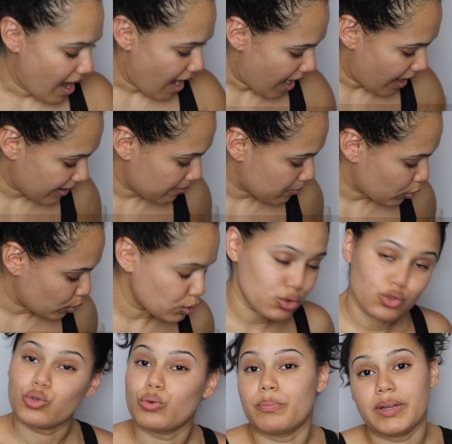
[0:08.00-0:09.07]
I am going
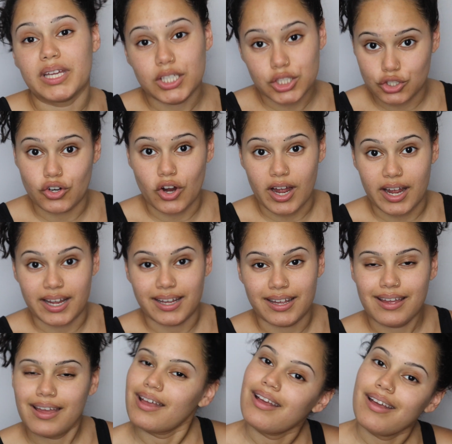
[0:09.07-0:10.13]
to be
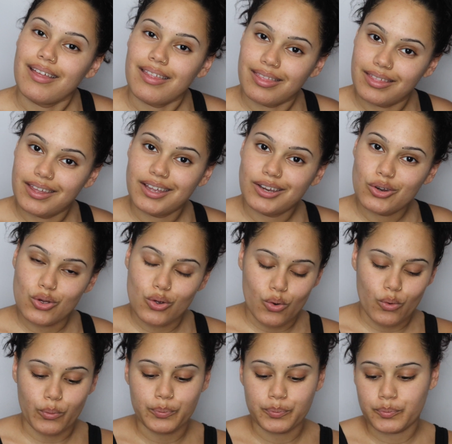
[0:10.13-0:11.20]
trying the
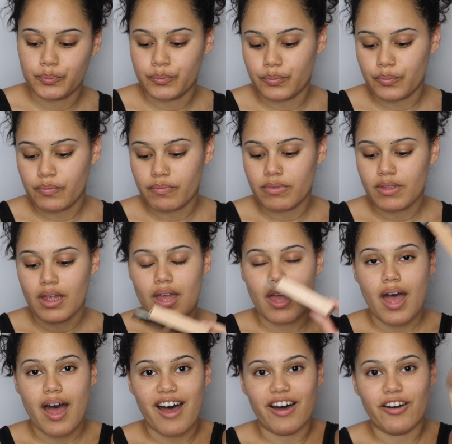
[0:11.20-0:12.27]
new
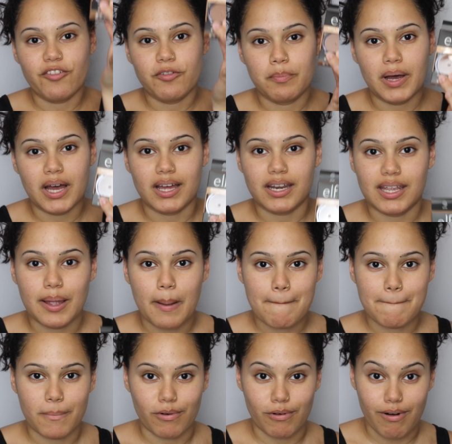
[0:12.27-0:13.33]
e.l.f. Putty
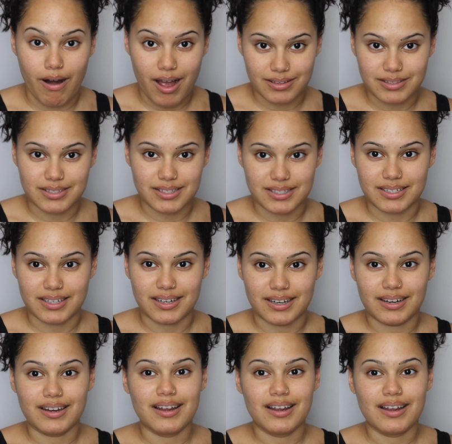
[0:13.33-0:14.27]
Bronzer.